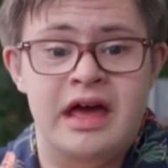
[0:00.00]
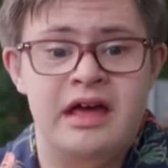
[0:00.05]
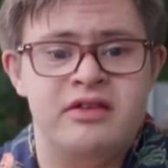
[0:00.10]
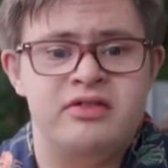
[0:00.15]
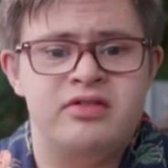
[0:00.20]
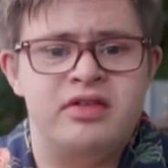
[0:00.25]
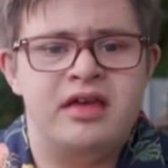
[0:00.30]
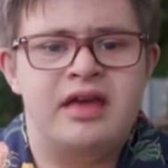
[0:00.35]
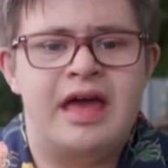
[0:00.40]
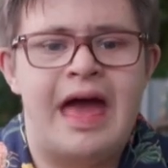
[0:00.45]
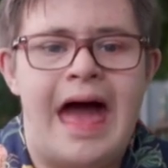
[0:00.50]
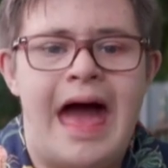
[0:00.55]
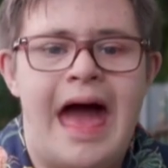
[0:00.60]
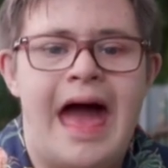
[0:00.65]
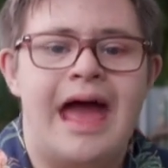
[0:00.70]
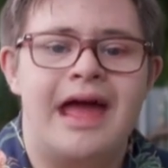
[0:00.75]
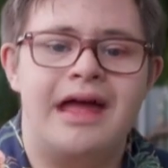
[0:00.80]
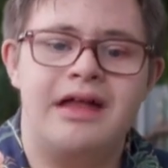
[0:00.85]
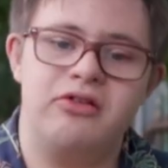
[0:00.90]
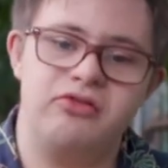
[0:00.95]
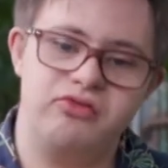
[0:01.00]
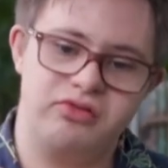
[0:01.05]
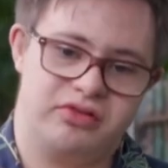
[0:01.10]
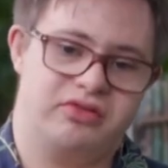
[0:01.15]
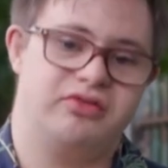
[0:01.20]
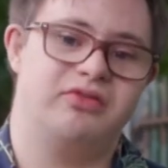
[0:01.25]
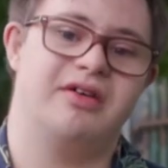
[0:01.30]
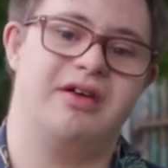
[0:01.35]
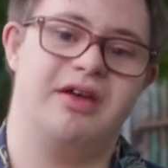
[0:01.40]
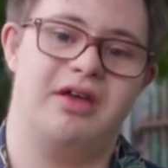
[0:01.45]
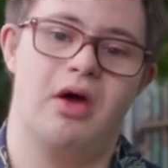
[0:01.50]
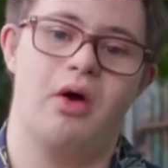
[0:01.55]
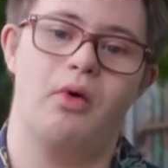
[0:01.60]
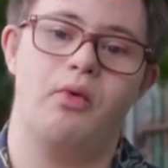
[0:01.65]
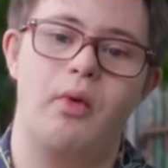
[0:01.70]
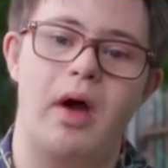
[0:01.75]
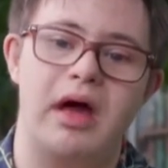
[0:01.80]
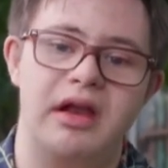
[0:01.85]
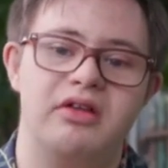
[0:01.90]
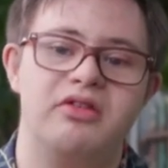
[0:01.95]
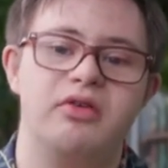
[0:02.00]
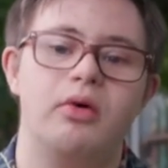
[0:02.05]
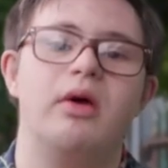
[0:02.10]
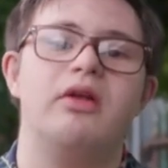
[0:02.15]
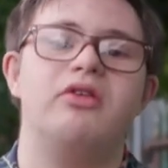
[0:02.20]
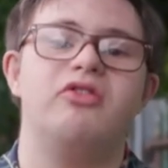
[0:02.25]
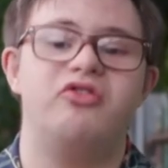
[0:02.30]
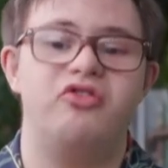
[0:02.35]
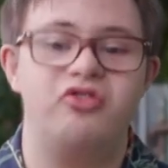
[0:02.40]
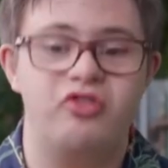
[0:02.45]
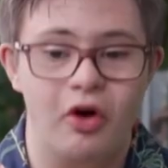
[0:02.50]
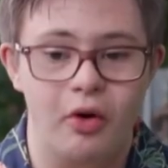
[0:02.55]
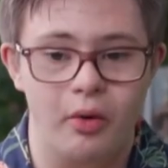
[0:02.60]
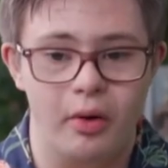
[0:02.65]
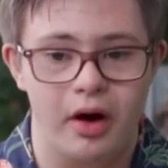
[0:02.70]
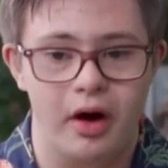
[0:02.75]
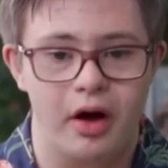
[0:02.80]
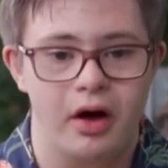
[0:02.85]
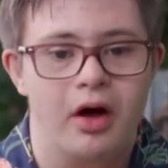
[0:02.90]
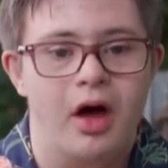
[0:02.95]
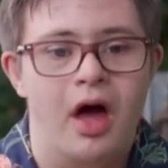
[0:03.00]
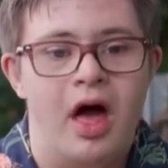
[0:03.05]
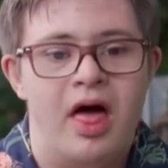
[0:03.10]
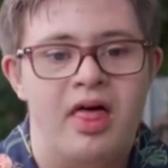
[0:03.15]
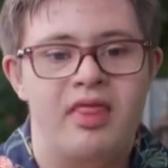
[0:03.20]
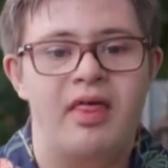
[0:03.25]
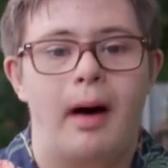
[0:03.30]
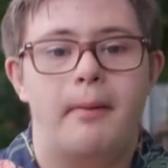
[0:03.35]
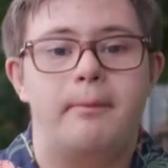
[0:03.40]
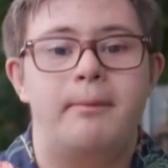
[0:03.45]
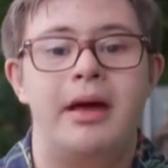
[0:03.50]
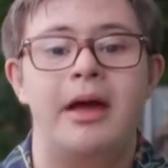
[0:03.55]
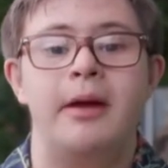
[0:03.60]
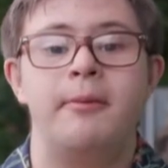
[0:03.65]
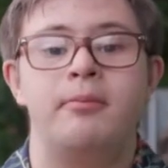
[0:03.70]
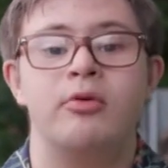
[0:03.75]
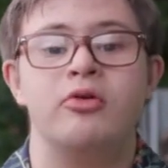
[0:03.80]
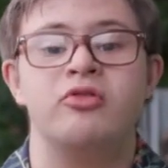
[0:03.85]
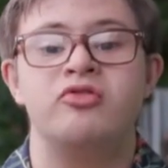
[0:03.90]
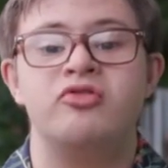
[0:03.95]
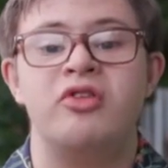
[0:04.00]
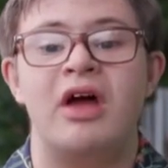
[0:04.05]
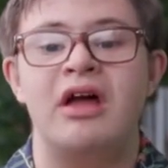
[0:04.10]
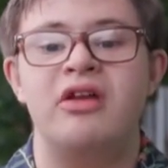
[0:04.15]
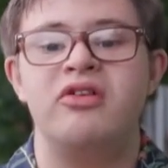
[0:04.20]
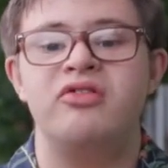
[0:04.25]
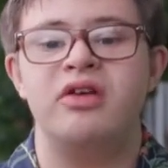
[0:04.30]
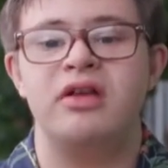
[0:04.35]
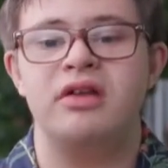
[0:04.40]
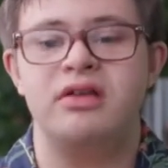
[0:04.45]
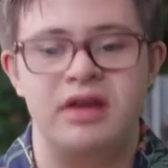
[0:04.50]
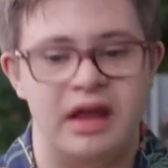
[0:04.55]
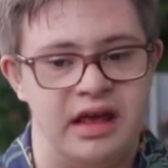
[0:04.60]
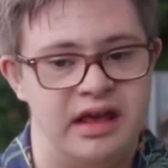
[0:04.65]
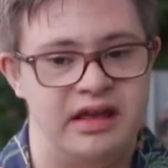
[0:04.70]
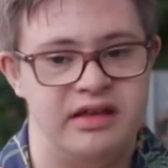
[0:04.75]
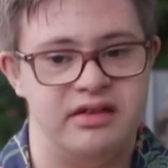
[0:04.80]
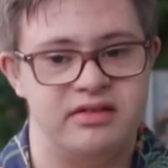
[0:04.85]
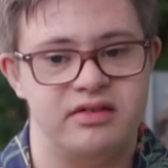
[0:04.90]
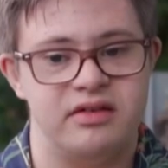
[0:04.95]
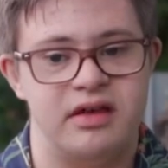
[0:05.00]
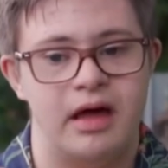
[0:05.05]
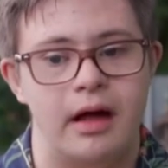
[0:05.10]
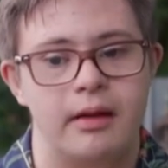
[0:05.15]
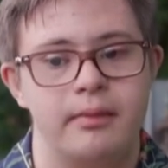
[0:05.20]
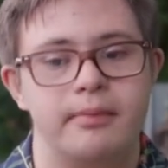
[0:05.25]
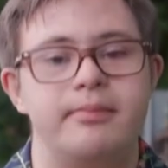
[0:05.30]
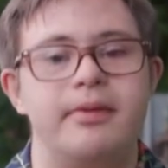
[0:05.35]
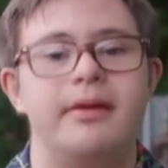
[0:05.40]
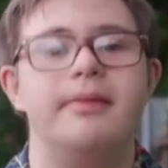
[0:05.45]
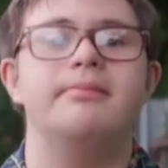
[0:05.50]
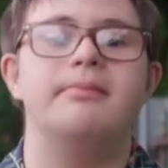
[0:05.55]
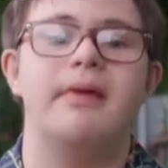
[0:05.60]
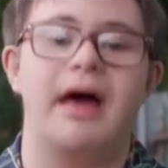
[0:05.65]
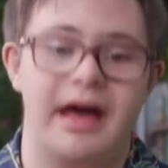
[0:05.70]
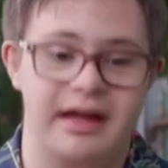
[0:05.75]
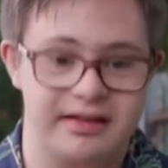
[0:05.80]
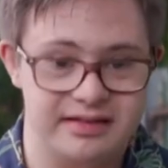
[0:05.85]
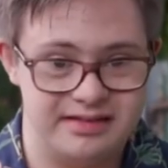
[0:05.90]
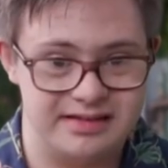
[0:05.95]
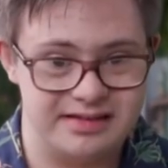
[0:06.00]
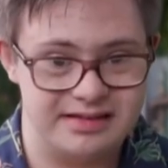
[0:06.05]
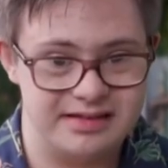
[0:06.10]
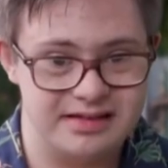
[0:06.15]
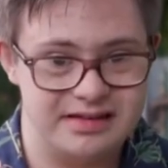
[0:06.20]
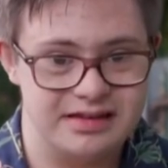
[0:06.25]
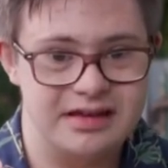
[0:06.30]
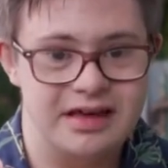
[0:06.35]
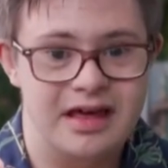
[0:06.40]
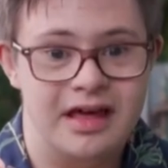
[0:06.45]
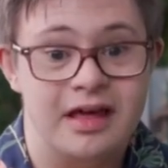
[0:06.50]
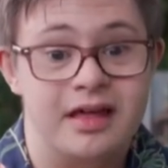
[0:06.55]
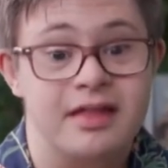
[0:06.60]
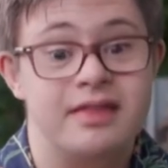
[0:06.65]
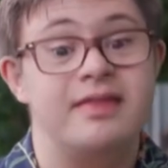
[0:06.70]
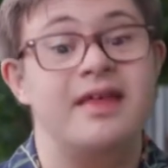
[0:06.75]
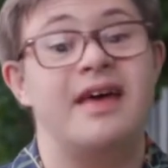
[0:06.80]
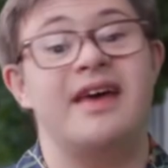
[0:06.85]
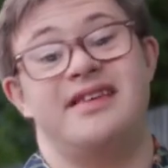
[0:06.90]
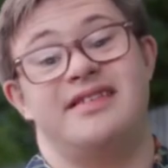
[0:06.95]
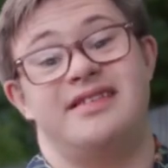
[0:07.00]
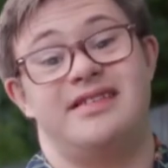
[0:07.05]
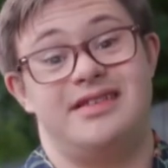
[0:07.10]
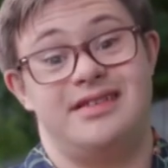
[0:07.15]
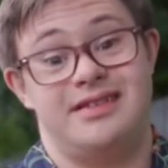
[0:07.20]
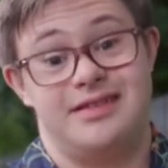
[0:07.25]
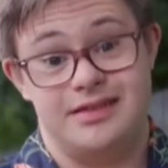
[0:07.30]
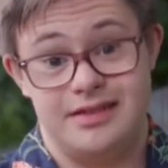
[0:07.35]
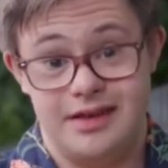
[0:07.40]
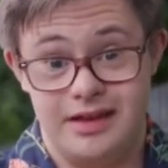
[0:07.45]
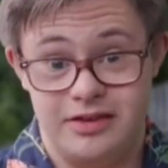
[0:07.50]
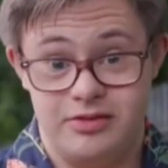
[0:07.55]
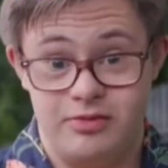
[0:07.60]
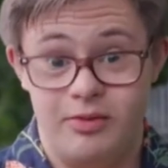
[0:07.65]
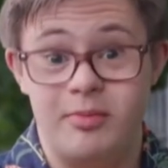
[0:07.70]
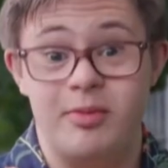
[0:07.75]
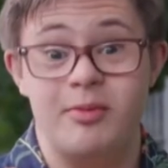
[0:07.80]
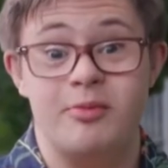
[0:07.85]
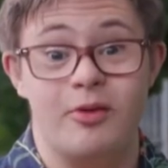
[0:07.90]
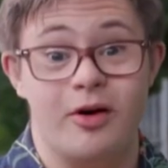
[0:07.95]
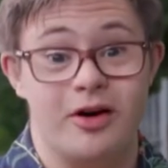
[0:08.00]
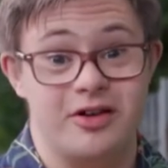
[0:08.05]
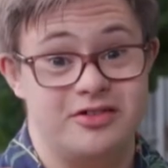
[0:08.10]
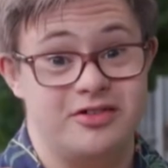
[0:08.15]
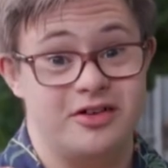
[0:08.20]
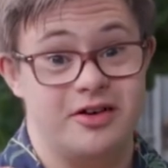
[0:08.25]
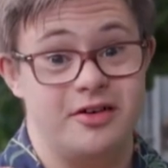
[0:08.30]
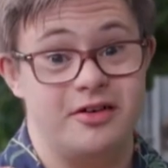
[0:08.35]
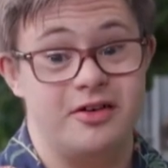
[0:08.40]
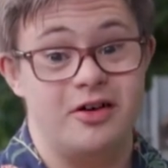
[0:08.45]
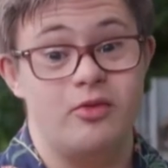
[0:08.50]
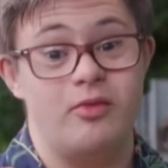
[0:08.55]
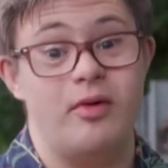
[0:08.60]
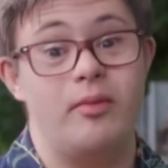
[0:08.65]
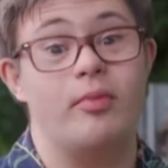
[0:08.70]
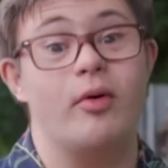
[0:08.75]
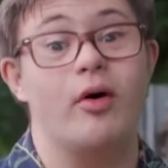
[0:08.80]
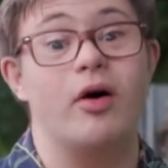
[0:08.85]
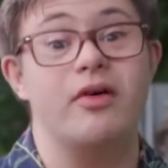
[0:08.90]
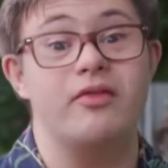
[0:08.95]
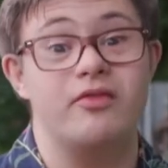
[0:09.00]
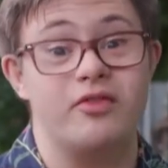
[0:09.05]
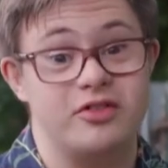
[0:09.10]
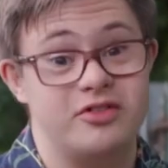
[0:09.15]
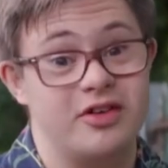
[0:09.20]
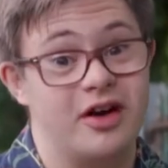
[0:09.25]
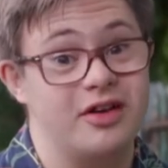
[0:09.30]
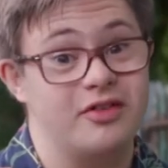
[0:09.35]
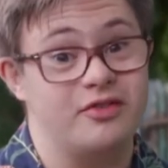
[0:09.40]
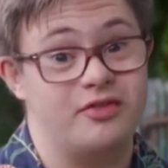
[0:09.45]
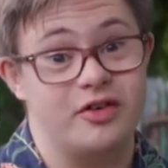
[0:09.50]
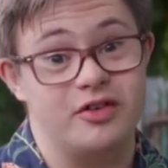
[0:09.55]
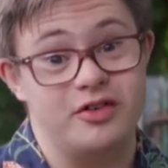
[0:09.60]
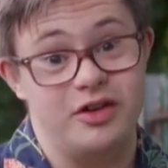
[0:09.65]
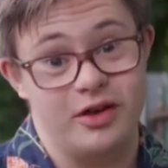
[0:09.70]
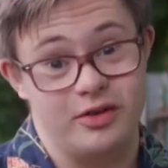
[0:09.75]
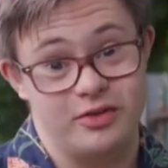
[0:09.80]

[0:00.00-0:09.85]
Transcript: is the care industry ready to ensure that people's changing needs can be met? This is Ruben Reuter reporting for Channel 4